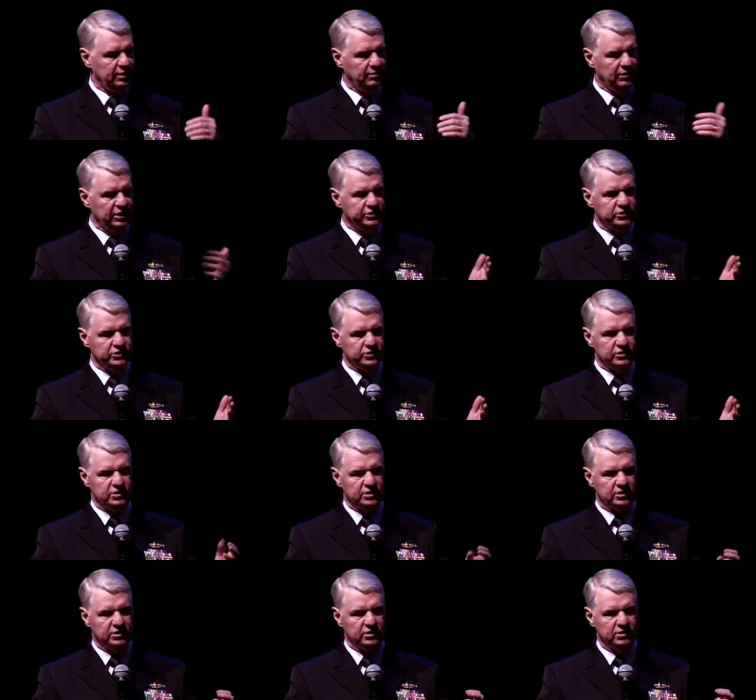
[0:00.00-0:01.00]
much as
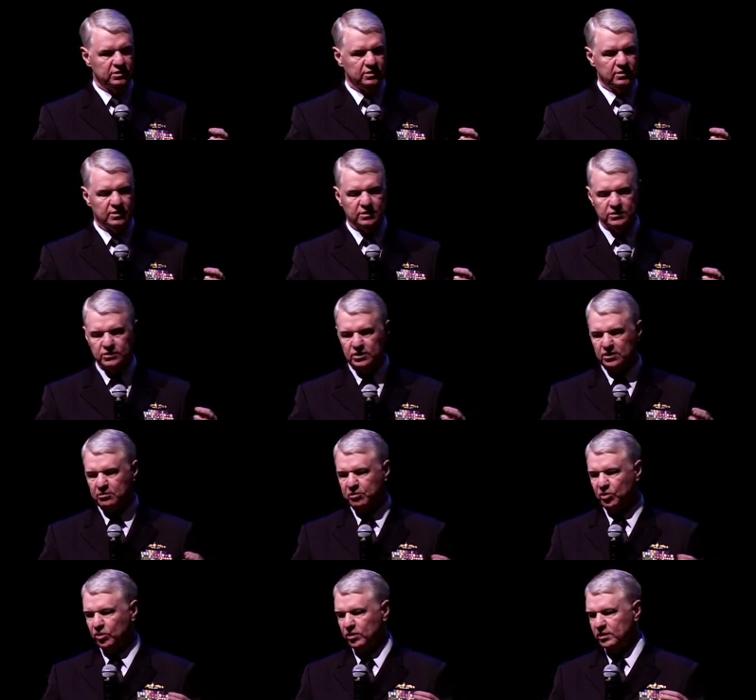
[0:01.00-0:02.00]
the
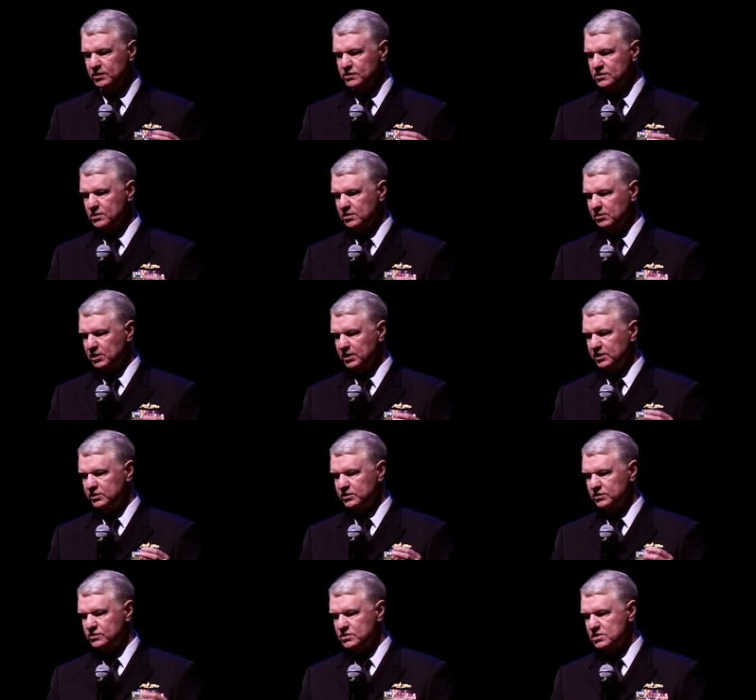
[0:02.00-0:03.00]
Singaporeans and the
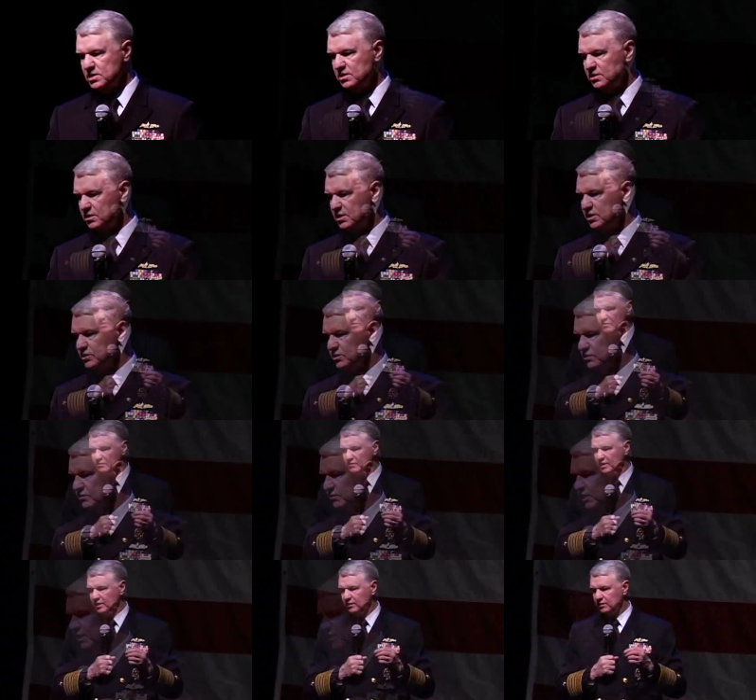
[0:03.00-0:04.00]
Malaysians and the Indonesians
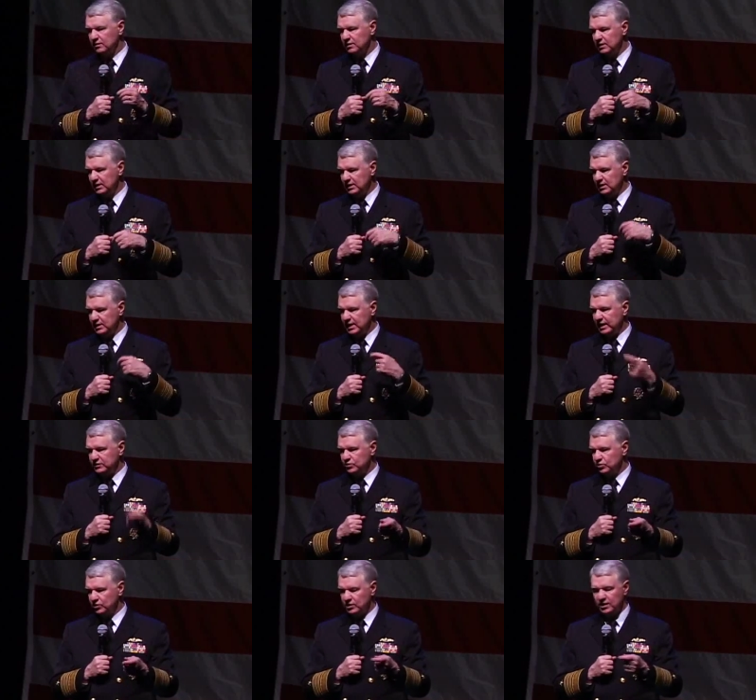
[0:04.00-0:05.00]
found.
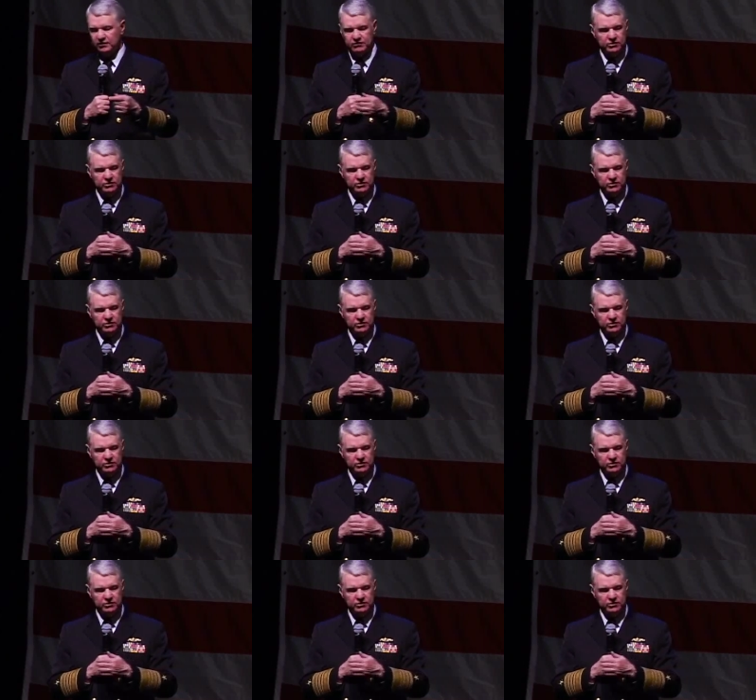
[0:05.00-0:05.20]
That's where you have